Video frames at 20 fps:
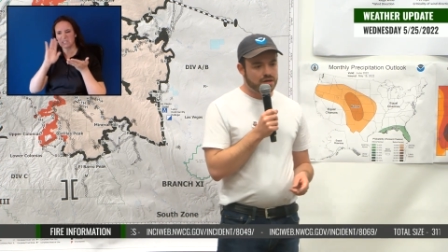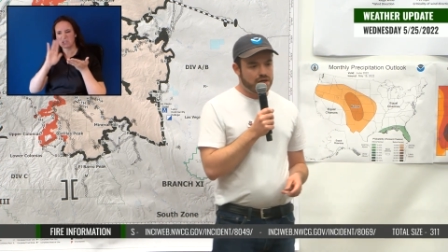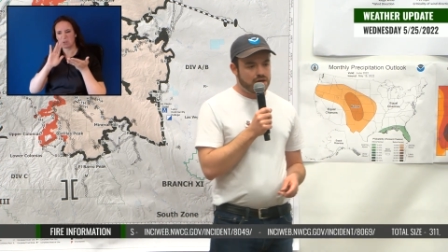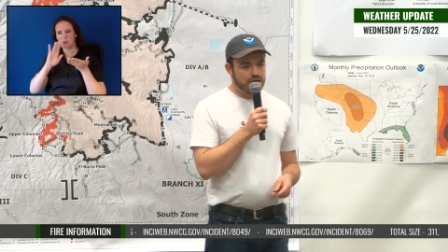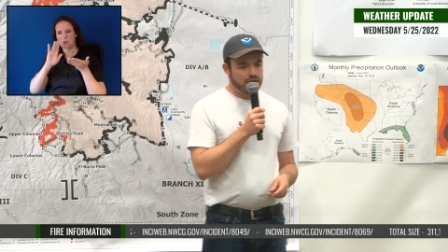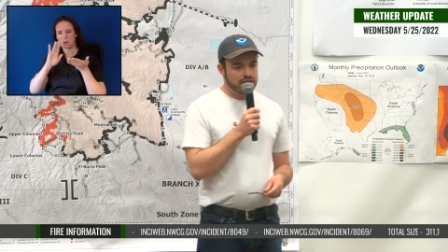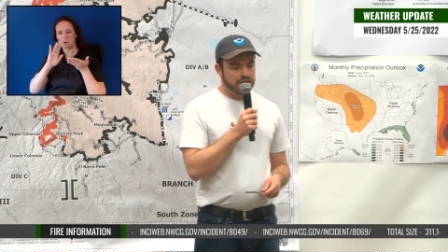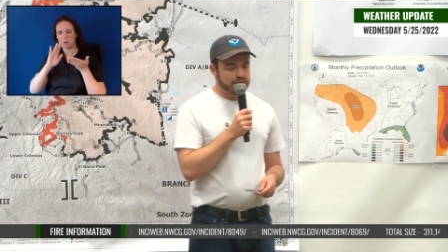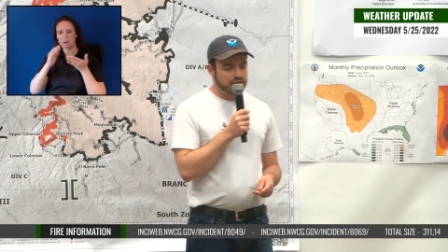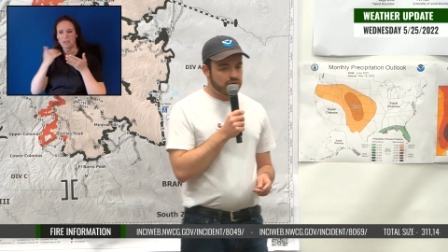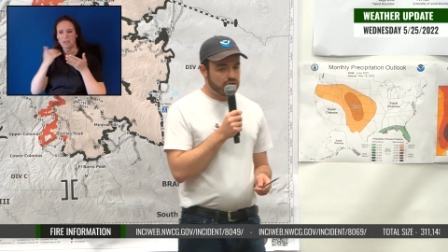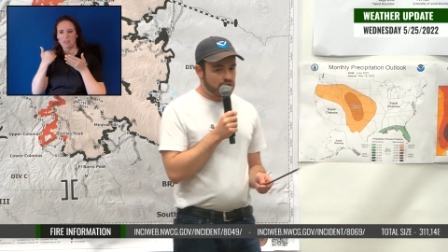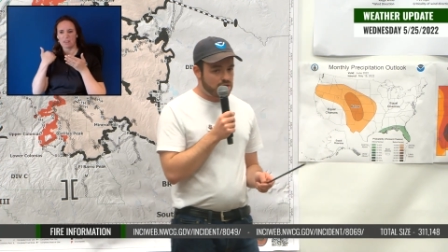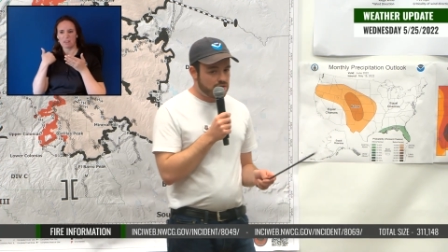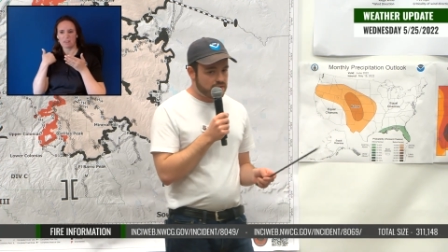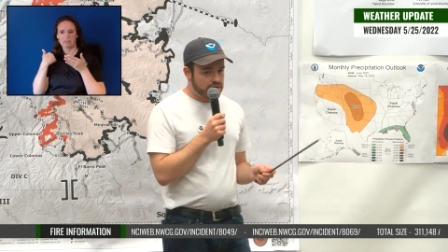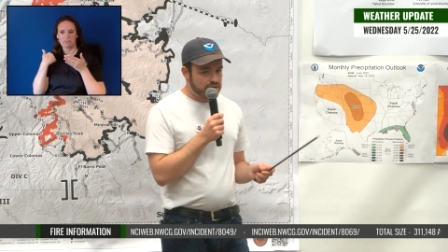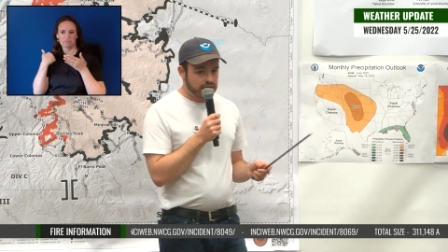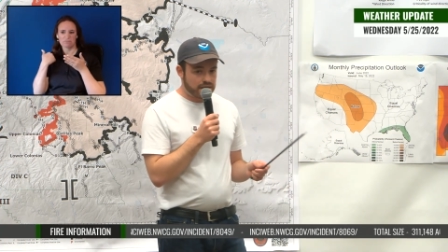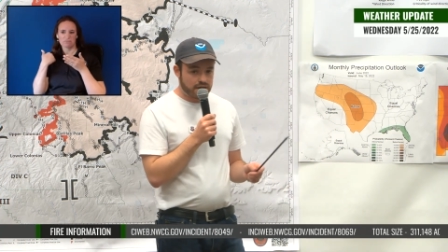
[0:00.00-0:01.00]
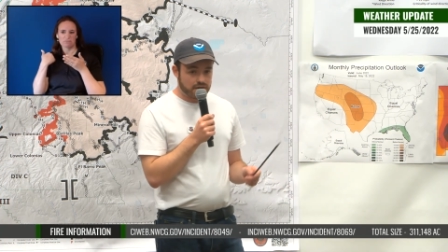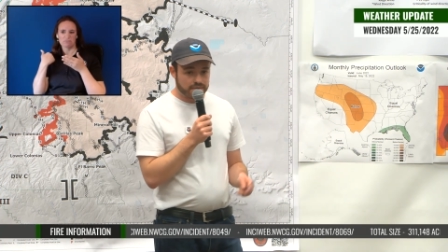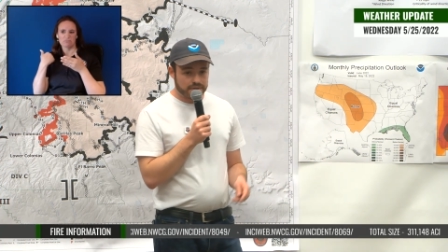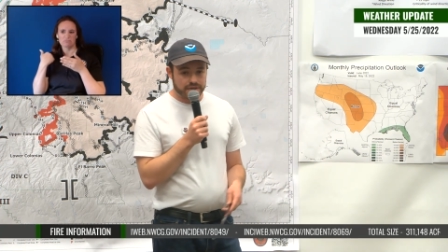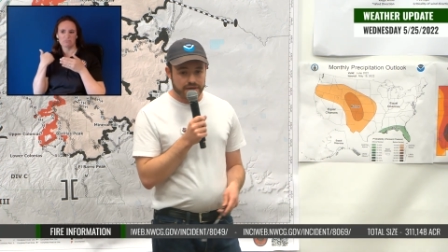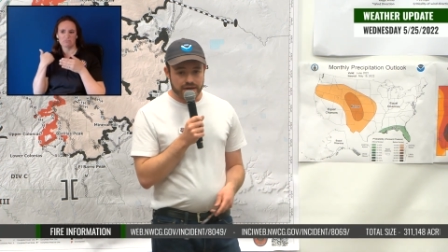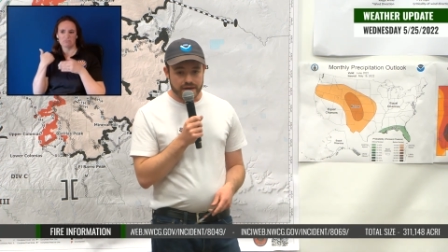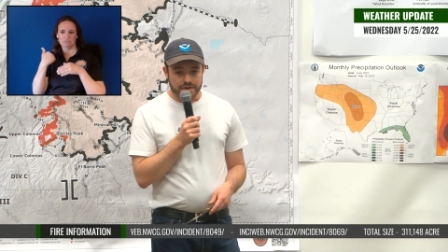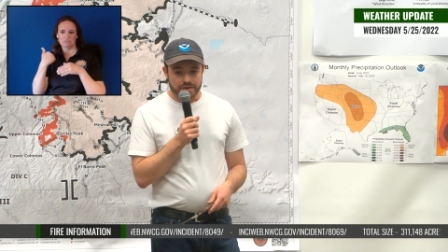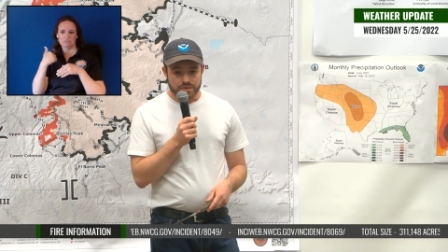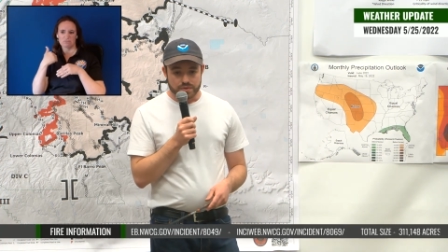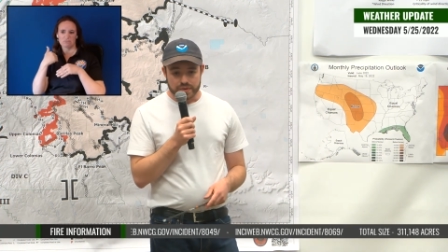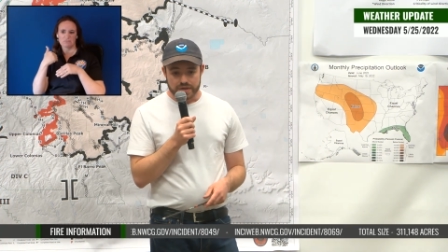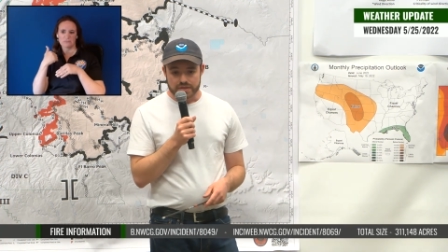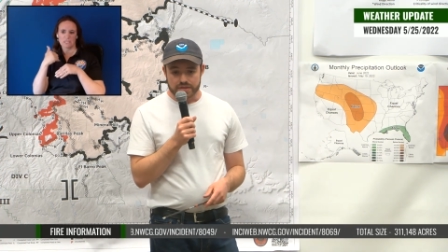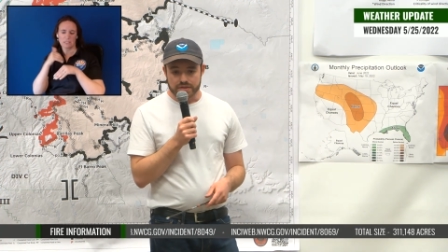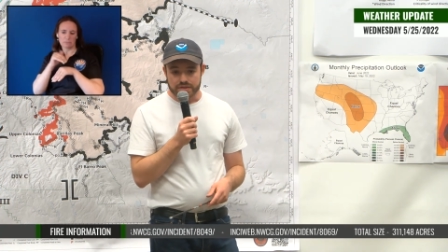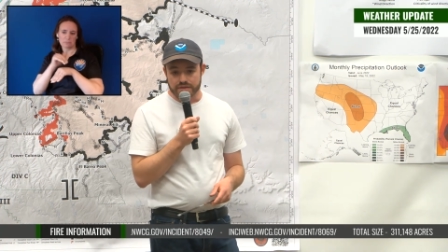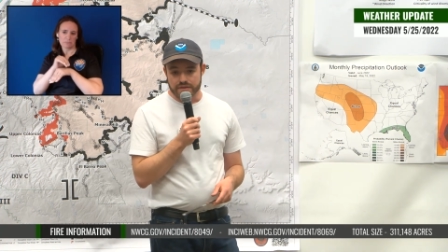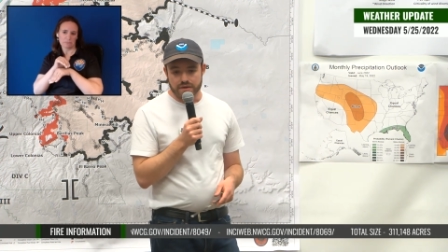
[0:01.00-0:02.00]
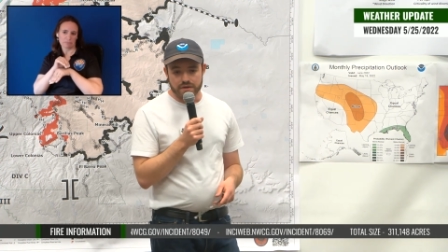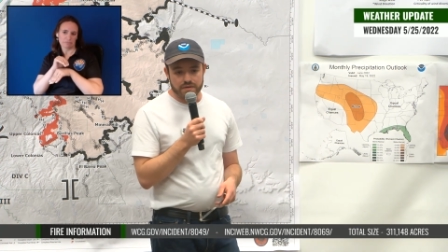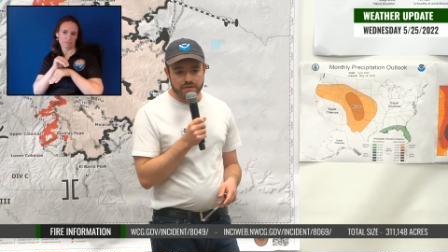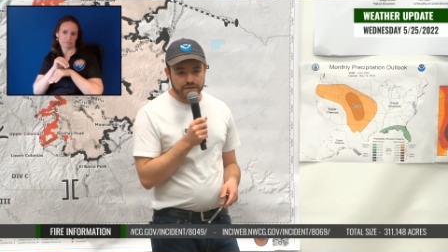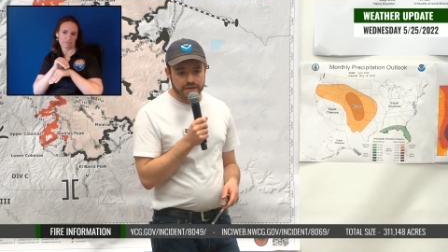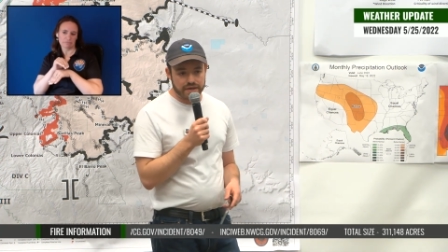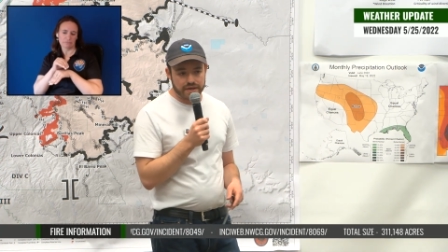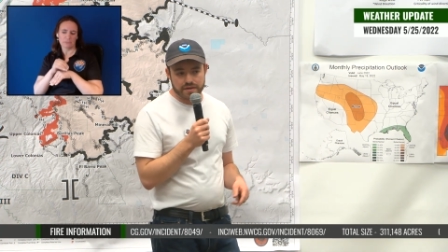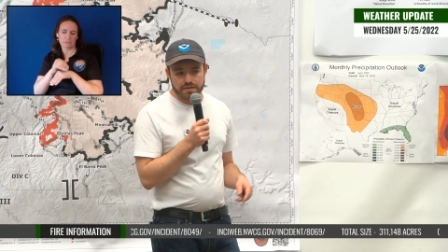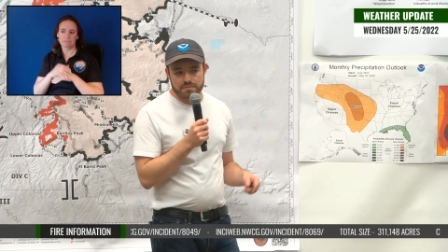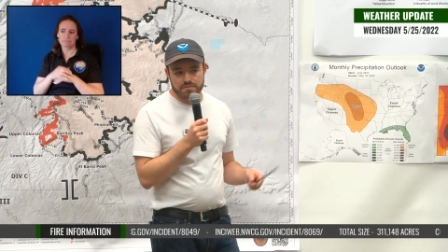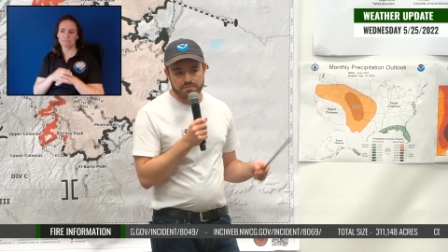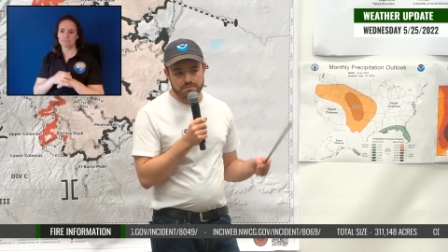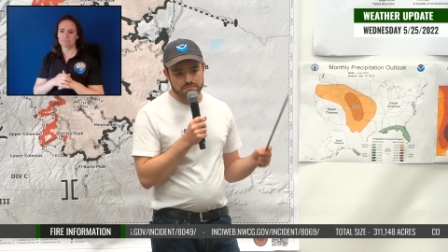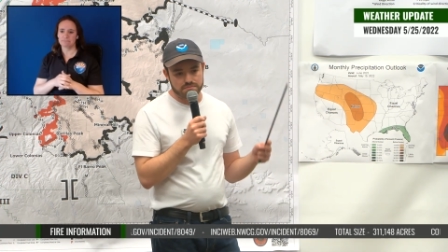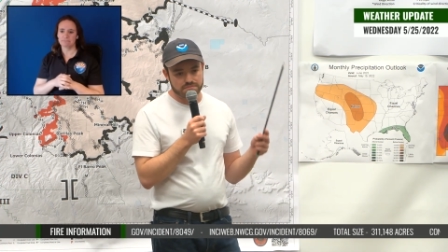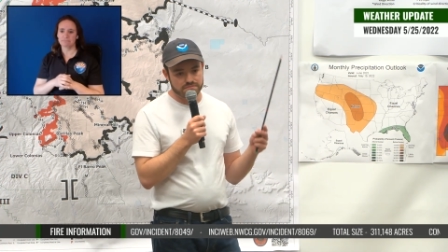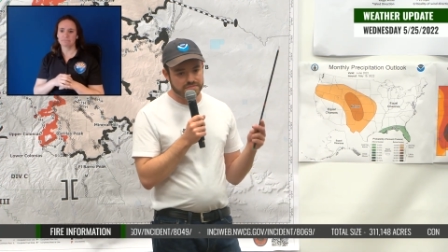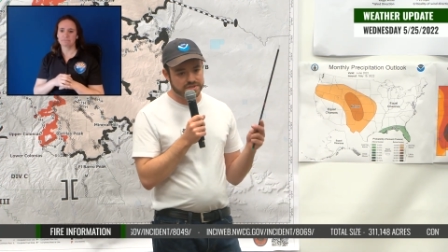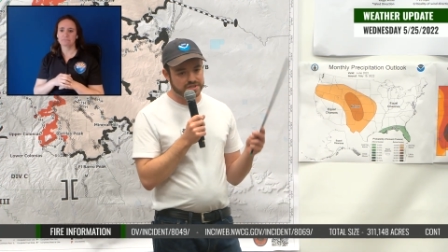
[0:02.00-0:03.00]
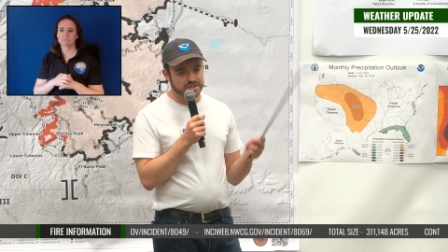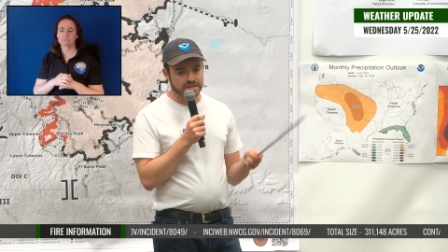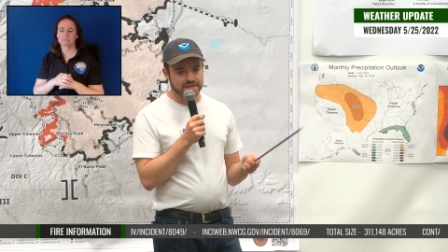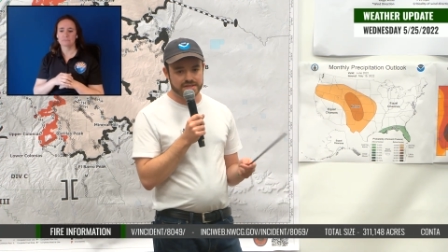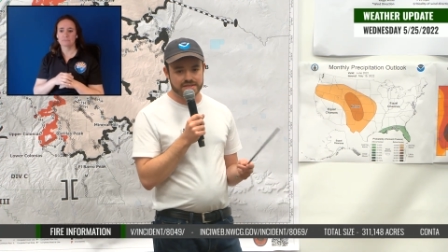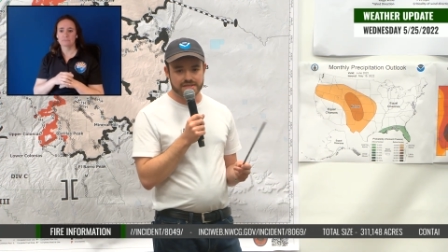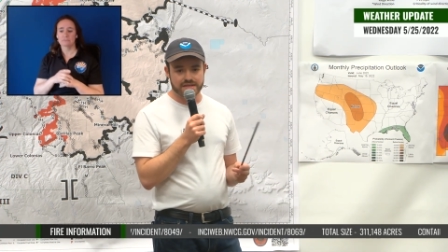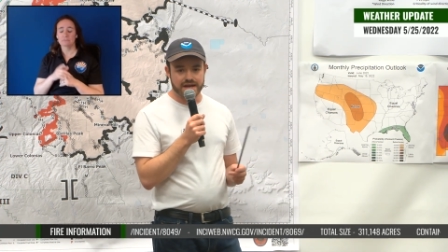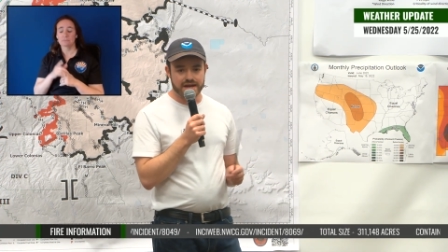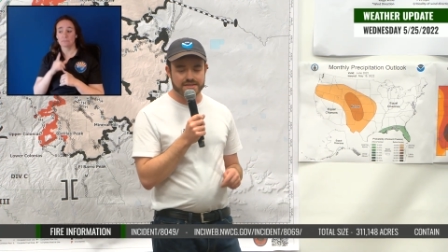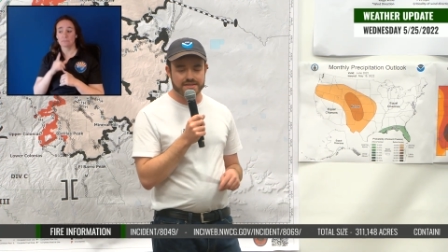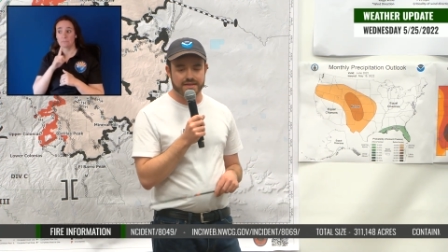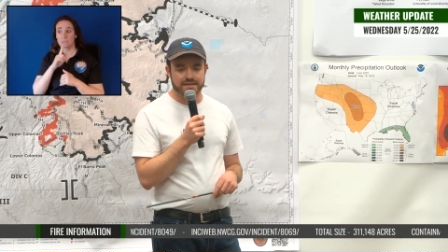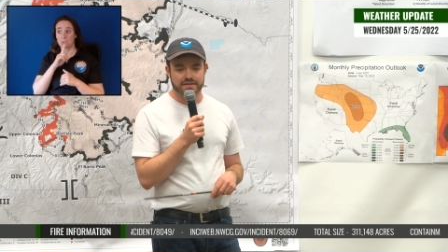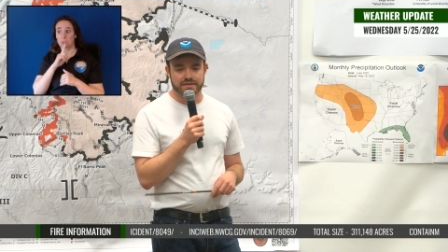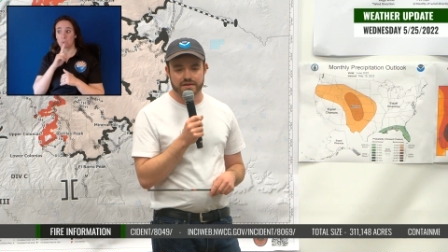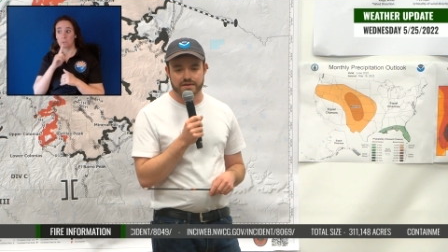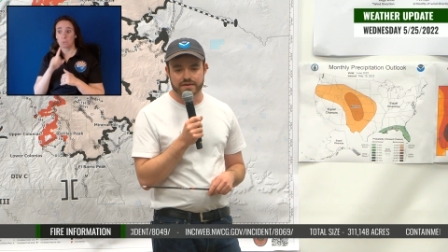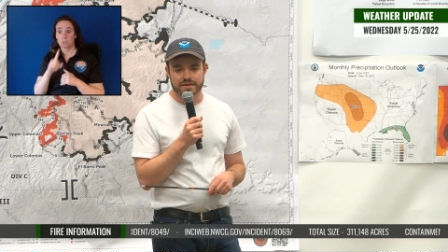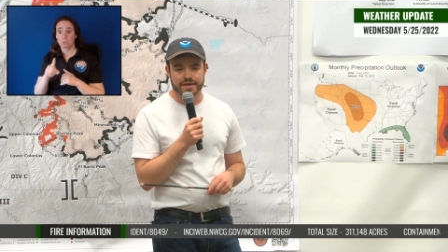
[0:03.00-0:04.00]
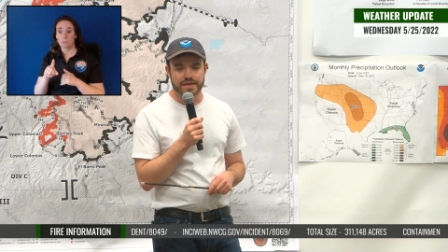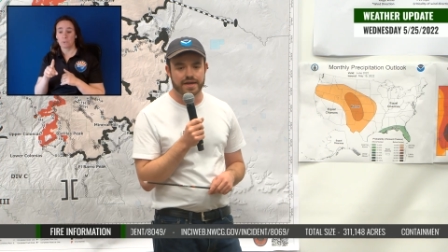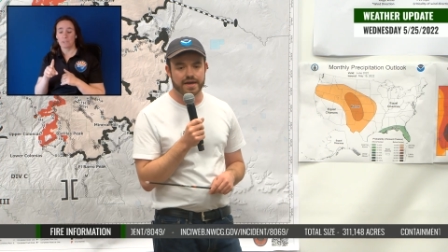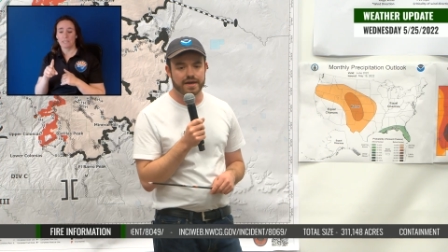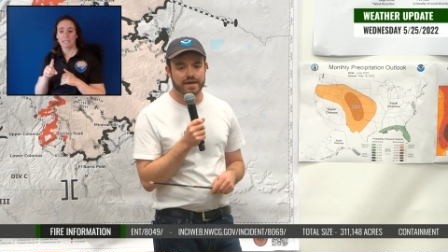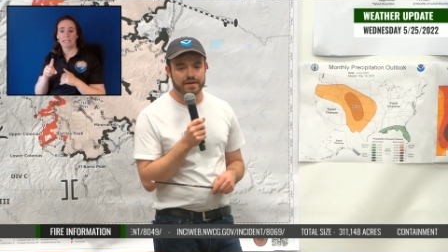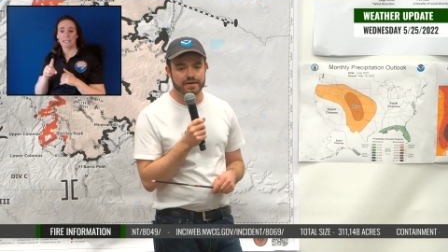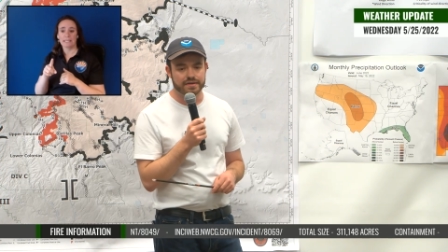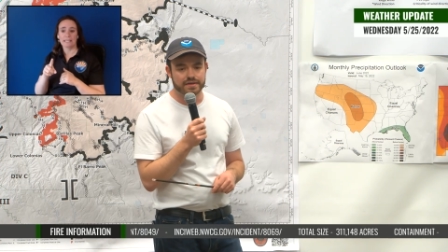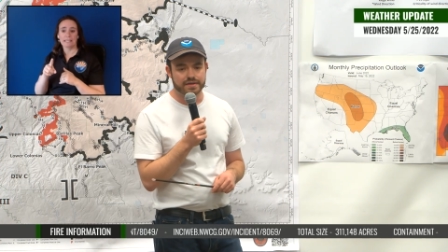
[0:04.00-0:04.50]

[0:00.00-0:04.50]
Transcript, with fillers: Uh, they're already coming down quickly, though. Again, sunny skies out there today